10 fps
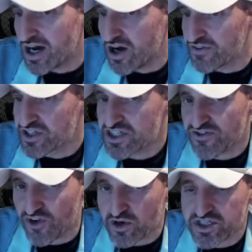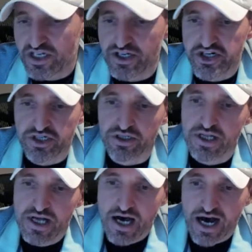uh, of this first
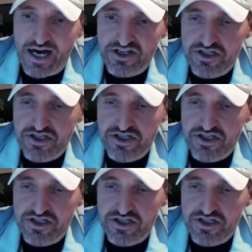initial uh,